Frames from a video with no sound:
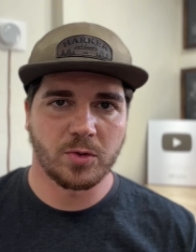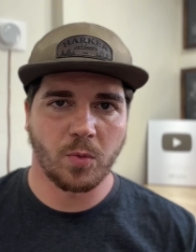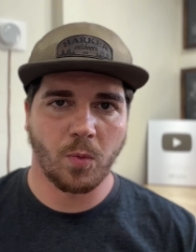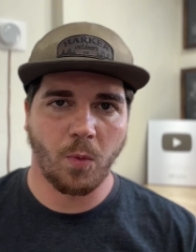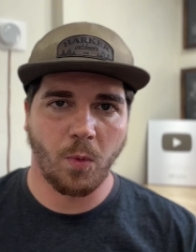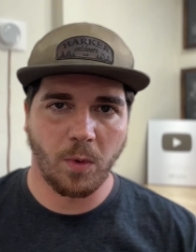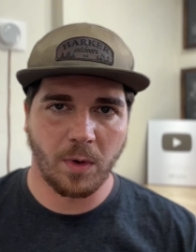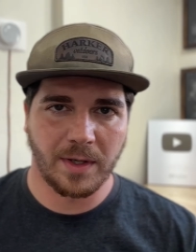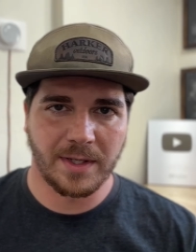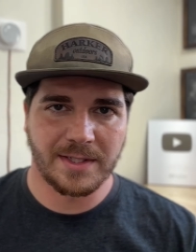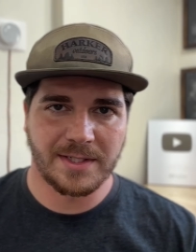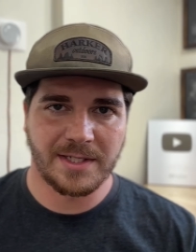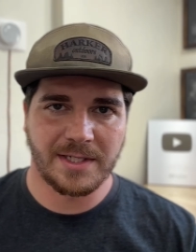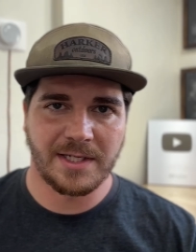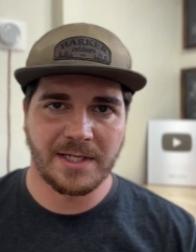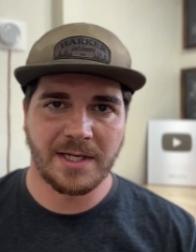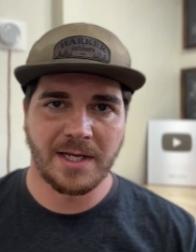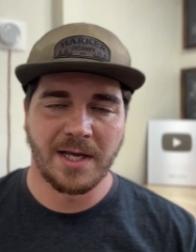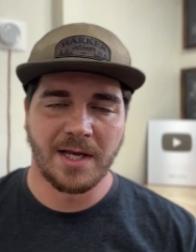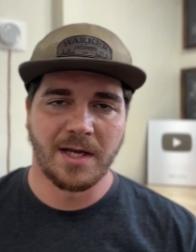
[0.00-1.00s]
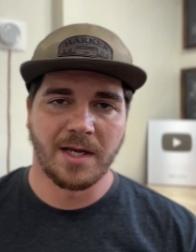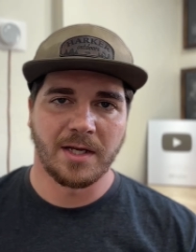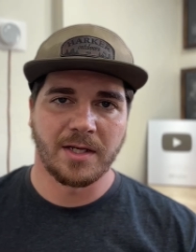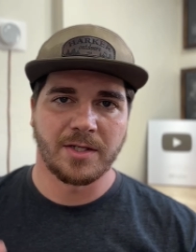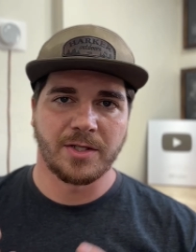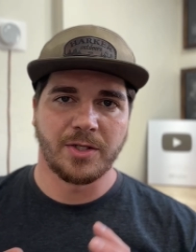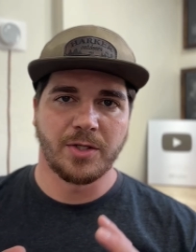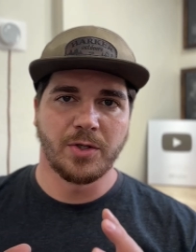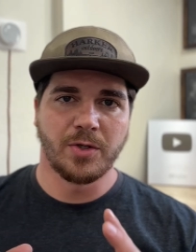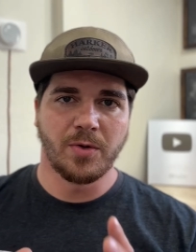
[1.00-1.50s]
warranty,
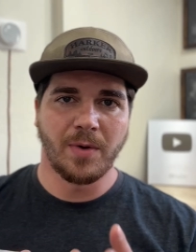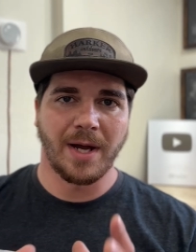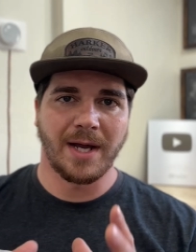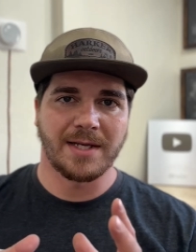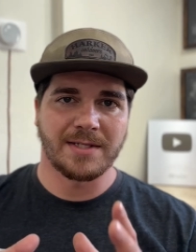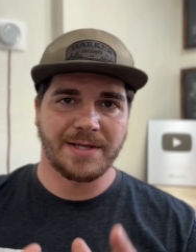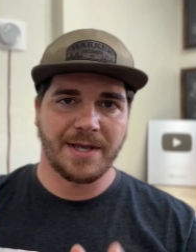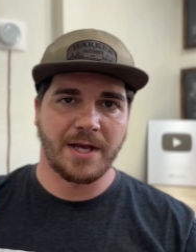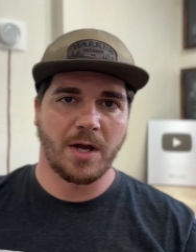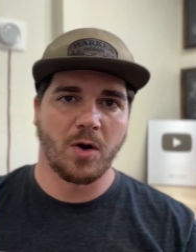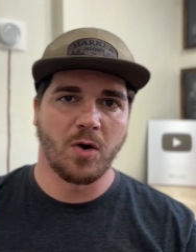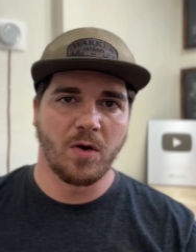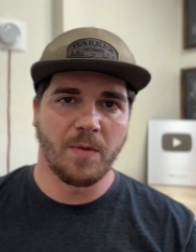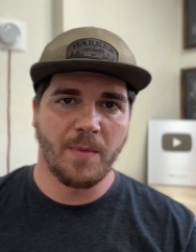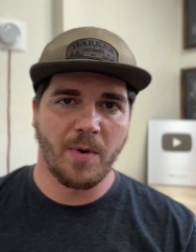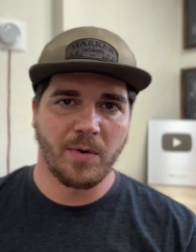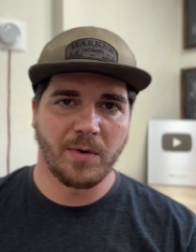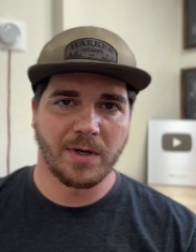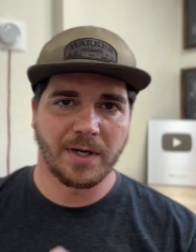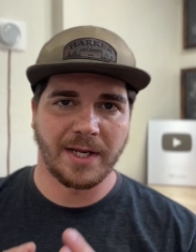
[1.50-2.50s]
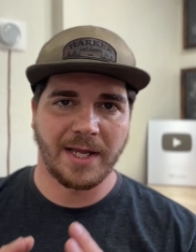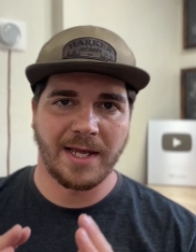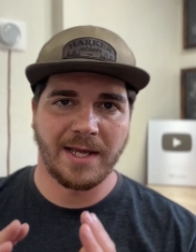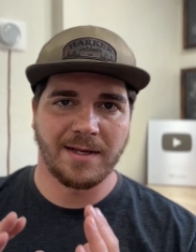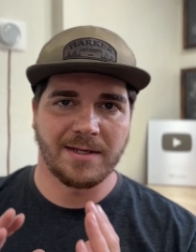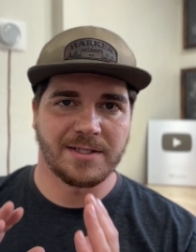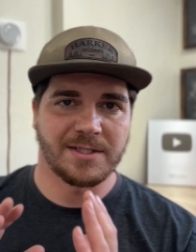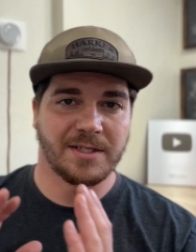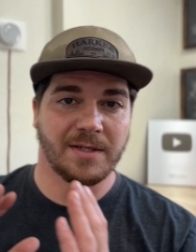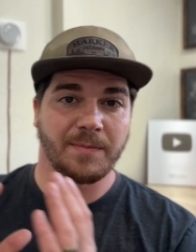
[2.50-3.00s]
you as a homeowner
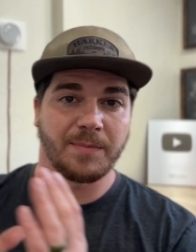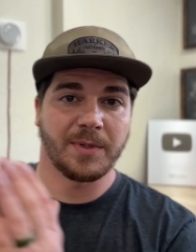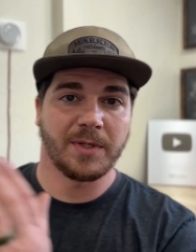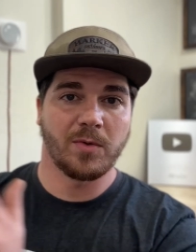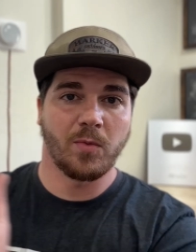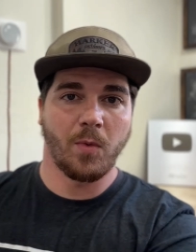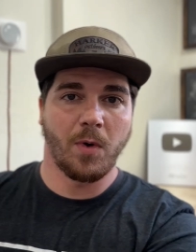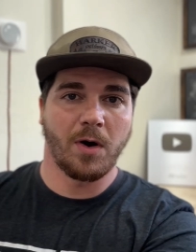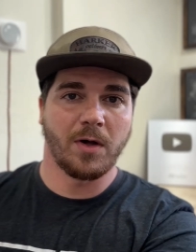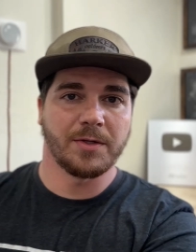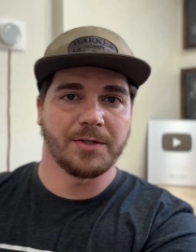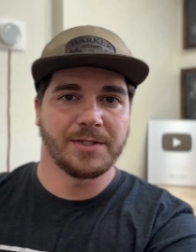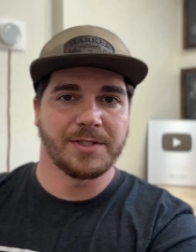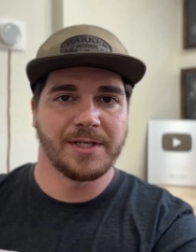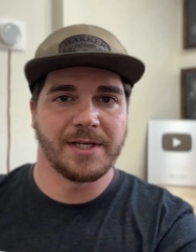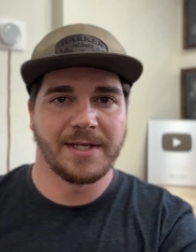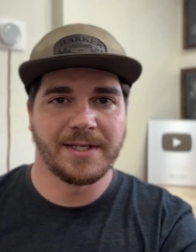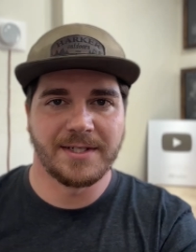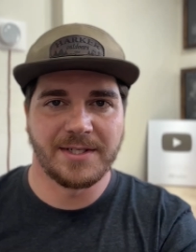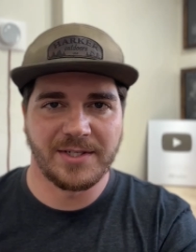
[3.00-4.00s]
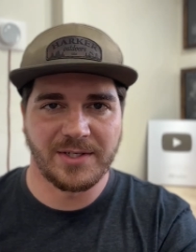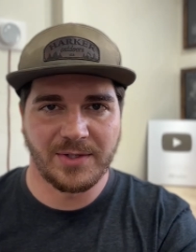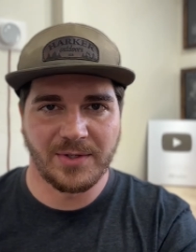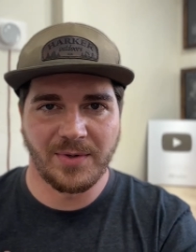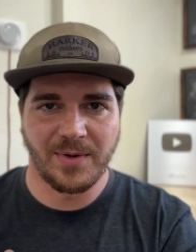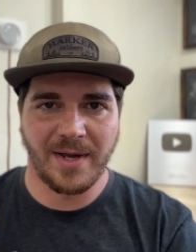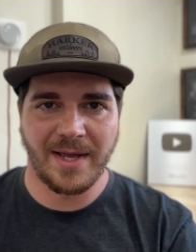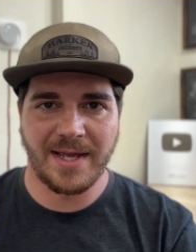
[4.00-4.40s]
can't simply waltz into